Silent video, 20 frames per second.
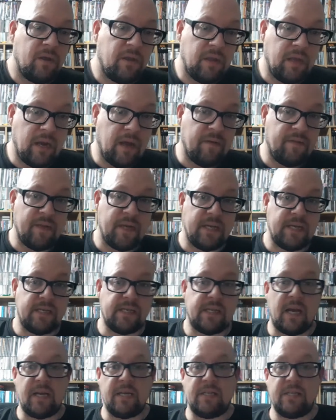You know, these
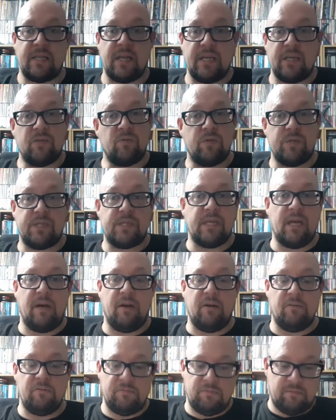days things would
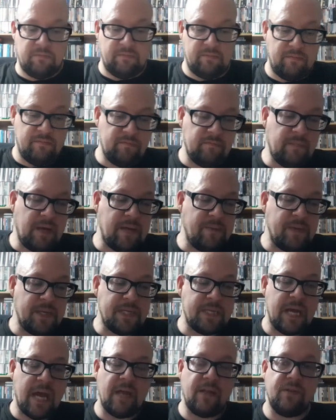sell maybe
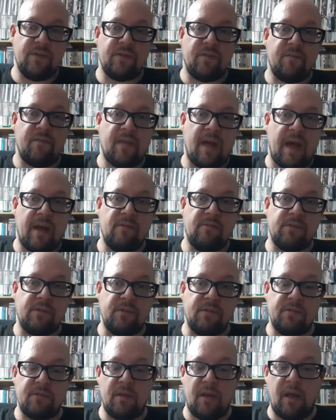tens of
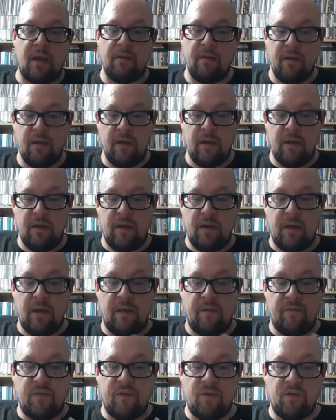thousands, you know and
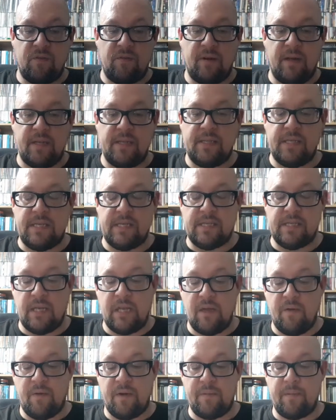if you're uh, Disney
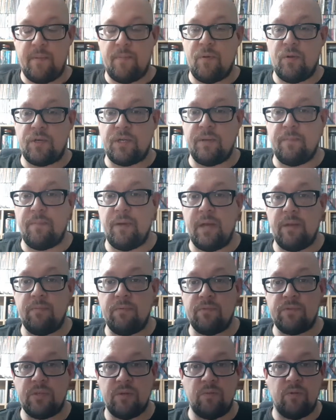you want to be pushing
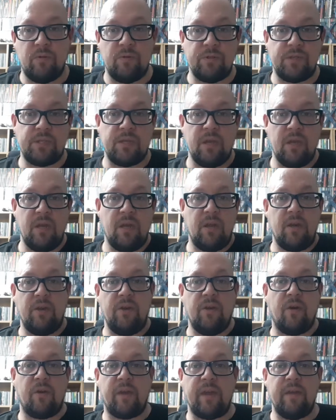people towards
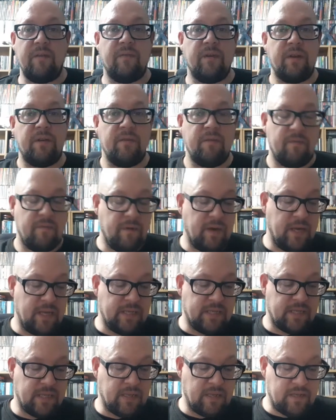not even
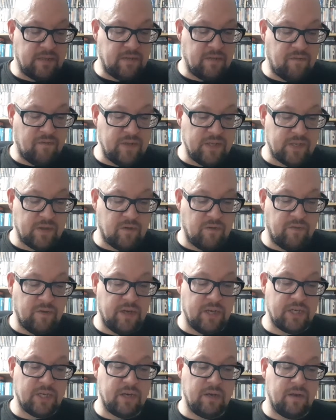releasing the, the physical
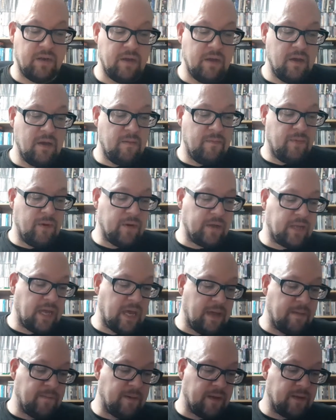version but
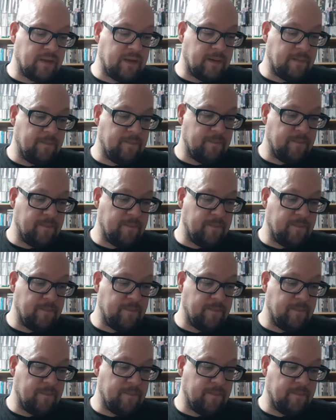keeping the